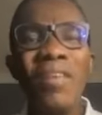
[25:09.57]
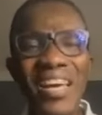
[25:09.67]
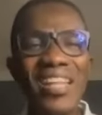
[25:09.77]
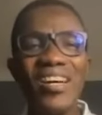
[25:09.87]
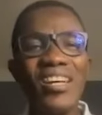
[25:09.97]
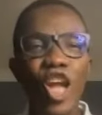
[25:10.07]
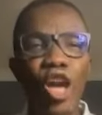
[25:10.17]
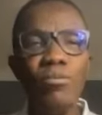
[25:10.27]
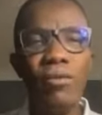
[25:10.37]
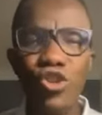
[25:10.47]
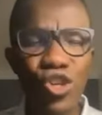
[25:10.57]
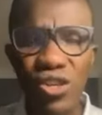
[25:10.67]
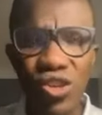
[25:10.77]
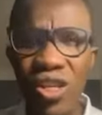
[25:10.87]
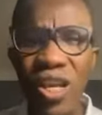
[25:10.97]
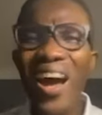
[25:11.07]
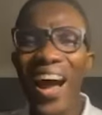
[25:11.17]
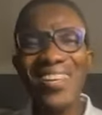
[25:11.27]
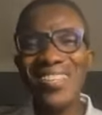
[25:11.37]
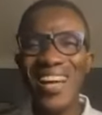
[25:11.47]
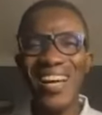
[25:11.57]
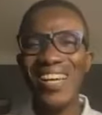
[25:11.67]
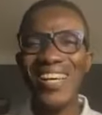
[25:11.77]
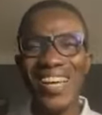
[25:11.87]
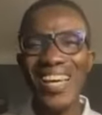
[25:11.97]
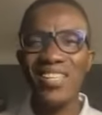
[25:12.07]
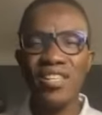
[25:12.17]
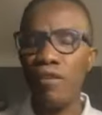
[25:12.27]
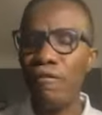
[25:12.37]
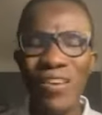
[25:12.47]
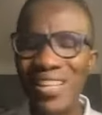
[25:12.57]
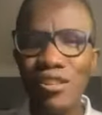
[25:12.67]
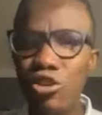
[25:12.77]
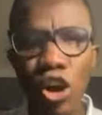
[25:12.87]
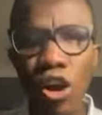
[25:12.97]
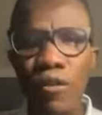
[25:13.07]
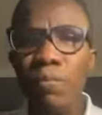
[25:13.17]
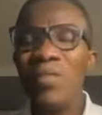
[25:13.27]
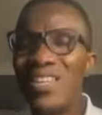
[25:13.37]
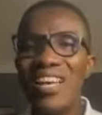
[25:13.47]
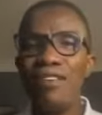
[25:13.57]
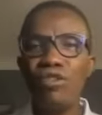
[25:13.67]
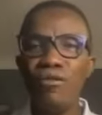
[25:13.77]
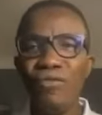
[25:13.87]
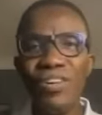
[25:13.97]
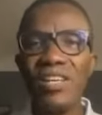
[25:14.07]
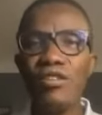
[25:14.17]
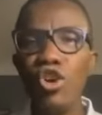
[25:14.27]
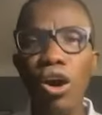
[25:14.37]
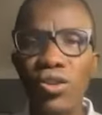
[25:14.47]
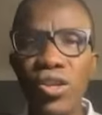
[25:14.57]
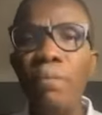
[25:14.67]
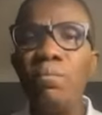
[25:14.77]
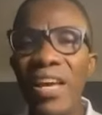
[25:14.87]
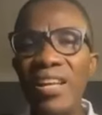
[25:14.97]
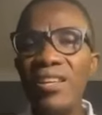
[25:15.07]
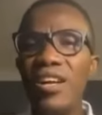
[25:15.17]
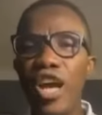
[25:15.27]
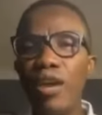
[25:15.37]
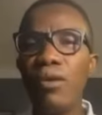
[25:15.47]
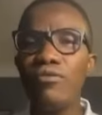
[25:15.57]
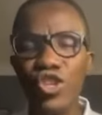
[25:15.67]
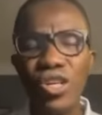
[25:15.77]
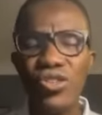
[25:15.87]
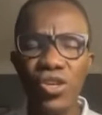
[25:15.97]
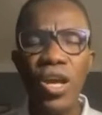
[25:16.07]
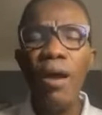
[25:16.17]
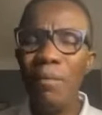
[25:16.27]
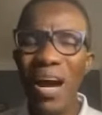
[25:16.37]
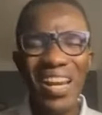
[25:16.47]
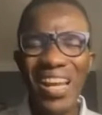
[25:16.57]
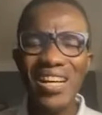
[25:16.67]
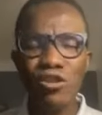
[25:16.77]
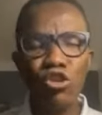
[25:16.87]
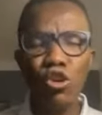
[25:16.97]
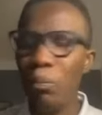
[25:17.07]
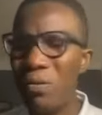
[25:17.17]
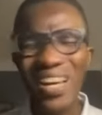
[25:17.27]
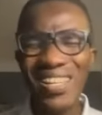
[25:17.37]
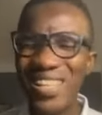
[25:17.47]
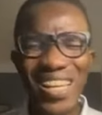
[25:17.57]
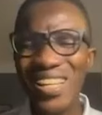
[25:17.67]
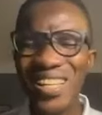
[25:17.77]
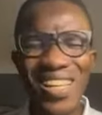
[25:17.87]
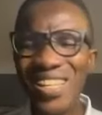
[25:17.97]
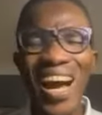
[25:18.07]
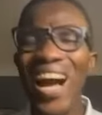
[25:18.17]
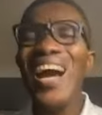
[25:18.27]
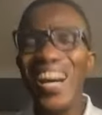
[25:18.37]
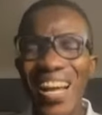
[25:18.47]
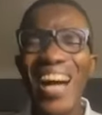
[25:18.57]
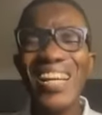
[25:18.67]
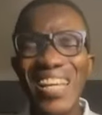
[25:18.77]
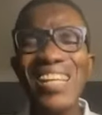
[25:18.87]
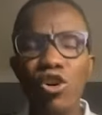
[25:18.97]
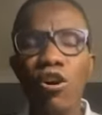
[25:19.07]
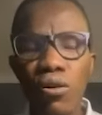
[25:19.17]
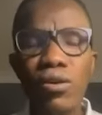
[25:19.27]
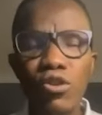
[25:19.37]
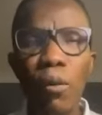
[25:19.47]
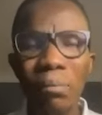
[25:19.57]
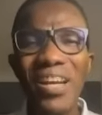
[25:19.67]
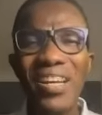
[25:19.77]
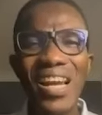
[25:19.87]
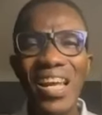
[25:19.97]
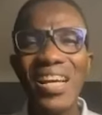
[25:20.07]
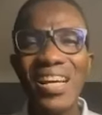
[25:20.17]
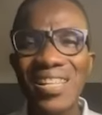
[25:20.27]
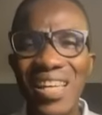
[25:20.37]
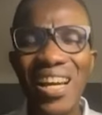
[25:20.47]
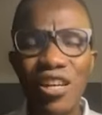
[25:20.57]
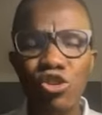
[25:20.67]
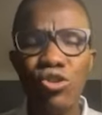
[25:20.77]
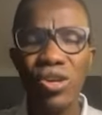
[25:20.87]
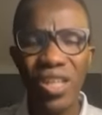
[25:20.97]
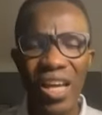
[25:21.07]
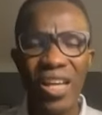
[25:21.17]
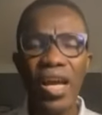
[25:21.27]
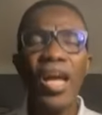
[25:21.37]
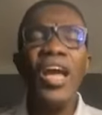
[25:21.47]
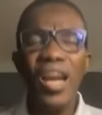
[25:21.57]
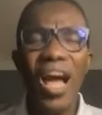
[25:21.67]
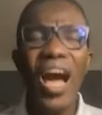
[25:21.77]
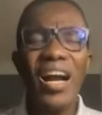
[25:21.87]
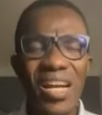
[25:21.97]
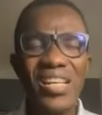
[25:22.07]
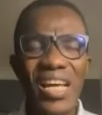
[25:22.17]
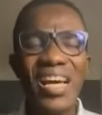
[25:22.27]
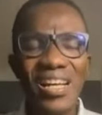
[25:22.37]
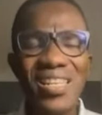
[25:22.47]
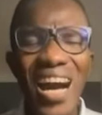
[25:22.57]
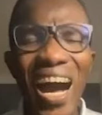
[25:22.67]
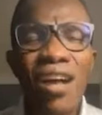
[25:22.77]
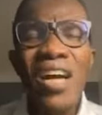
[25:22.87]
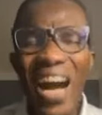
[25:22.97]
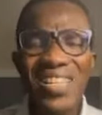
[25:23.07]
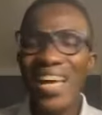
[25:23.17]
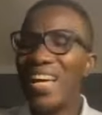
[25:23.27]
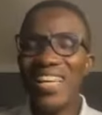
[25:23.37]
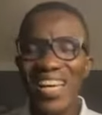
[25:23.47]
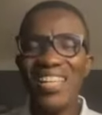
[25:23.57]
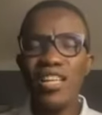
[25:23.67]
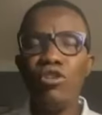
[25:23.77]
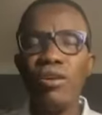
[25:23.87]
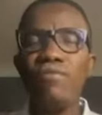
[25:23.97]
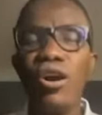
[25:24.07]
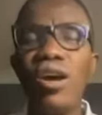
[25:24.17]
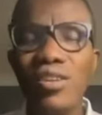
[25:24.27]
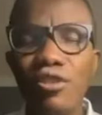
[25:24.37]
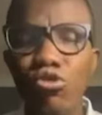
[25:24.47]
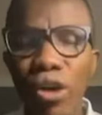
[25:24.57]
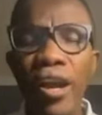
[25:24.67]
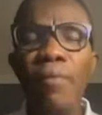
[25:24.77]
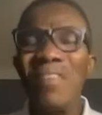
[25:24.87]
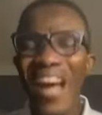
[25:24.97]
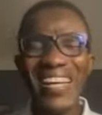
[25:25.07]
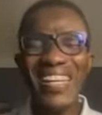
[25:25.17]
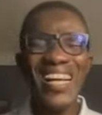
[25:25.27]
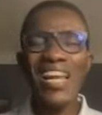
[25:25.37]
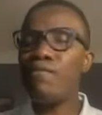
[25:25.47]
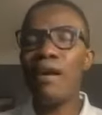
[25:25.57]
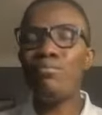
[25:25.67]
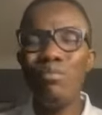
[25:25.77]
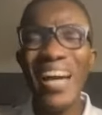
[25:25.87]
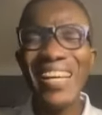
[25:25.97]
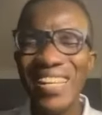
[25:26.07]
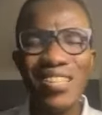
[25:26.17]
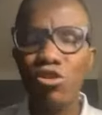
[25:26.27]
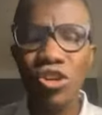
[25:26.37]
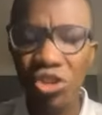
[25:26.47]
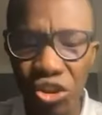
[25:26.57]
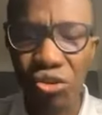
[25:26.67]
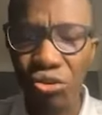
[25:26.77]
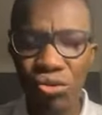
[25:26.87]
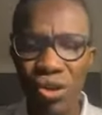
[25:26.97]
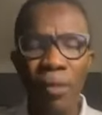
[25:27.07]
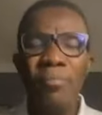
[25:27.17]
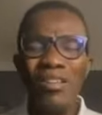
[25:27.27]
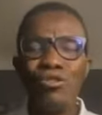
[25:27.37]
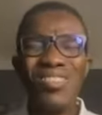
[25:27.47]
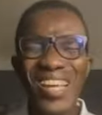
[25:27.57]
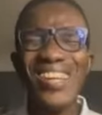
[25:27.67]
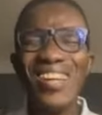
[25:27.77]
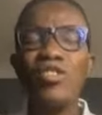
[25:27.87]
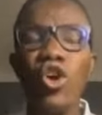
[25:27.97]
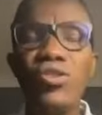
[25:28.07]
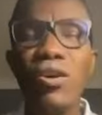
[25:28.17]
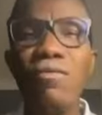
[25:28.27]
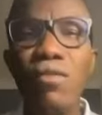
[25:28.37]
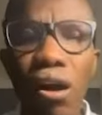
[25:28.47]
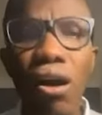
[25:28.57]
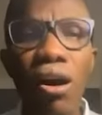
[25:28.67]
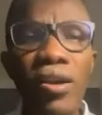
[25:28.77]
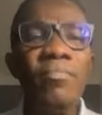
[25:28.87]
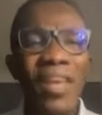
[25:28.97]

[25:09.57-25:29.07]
In the name of Jesus, I stand against defeating thoughts, self-defeating thoughts. In the name of Jesus, malekrodo pike teka shita rangeto krondo prende leka teka shuto yende la dekata. As I engage the word of God this week, I declare my mind is renewed to think the thoughts of God.